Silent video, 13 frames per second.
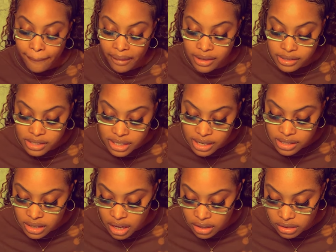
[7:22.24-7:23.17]
it
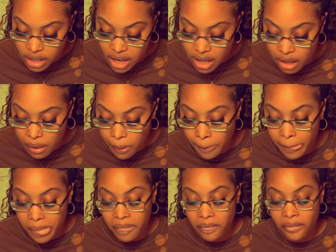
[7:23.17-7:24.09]
says a thick
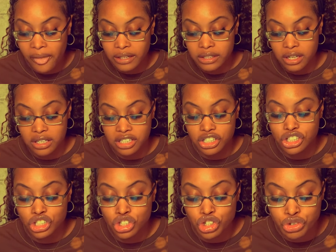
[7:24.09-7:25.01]
and
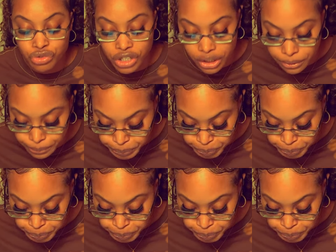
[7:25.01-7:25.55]
delicious treat.